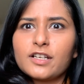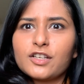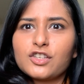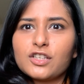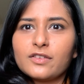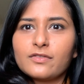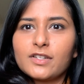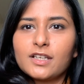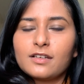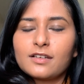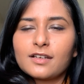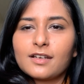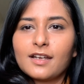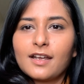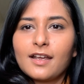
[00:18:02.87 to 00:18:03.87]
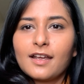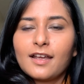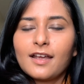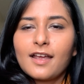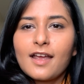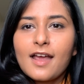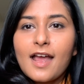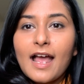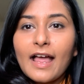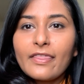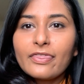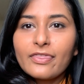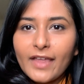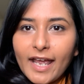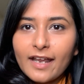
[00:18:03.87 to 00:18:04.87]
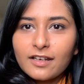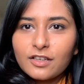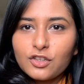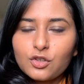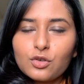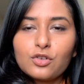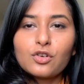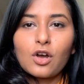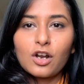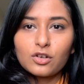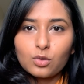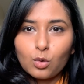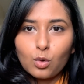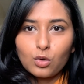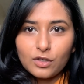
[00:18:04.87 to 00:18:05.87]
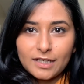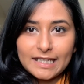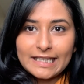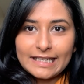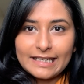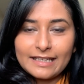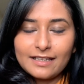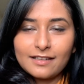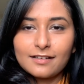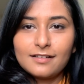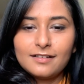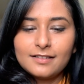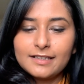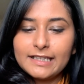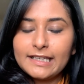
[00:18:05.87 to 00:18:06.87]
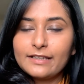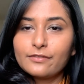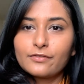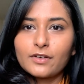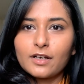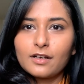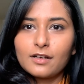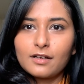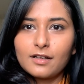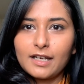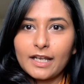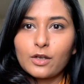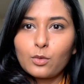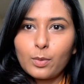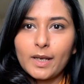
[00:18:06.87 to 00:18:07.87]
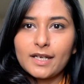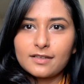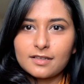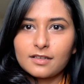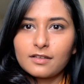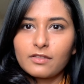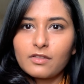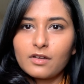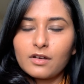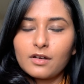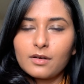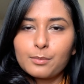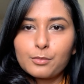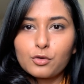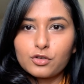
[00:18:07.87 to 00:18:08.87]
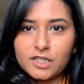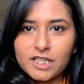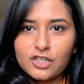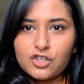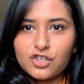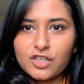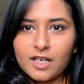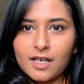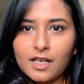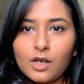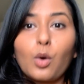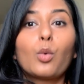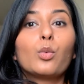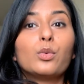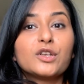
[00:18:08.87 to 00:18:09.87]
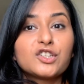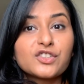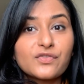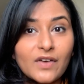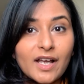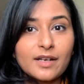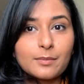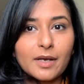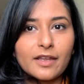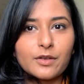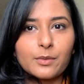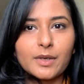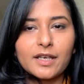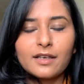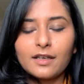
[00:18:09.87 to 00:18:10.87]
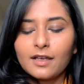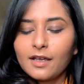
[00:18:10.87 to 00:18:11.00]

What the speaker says: achieved it. And then you not only quit the protein shake, which is fine by the way,